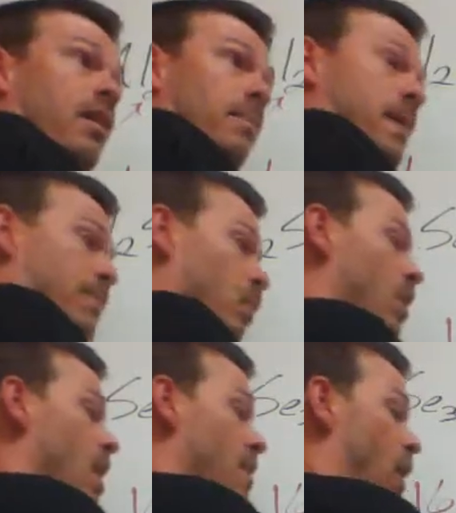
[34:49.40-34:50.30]

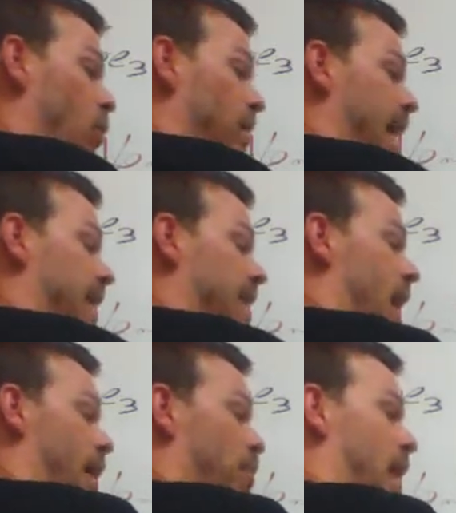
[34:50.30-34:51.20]
people that will say to
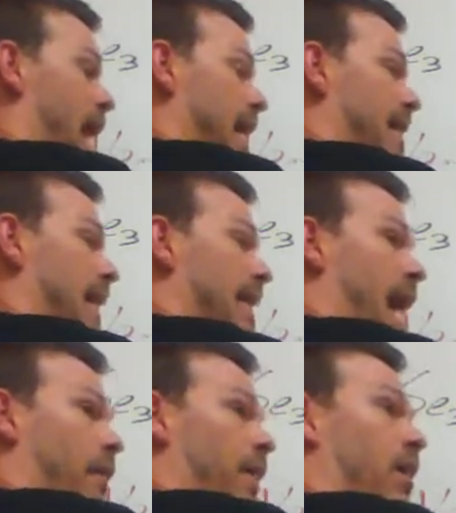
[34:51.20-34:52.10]
not put anything
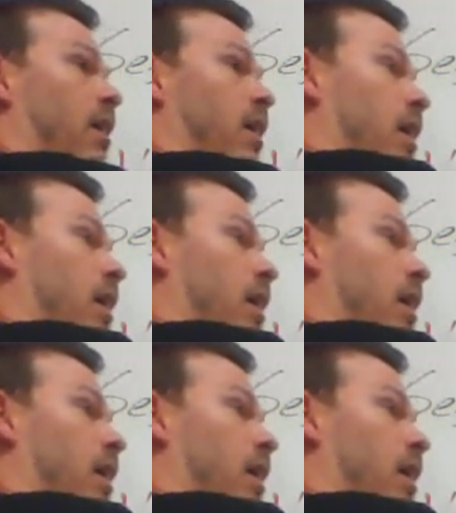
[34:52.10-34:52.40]
down there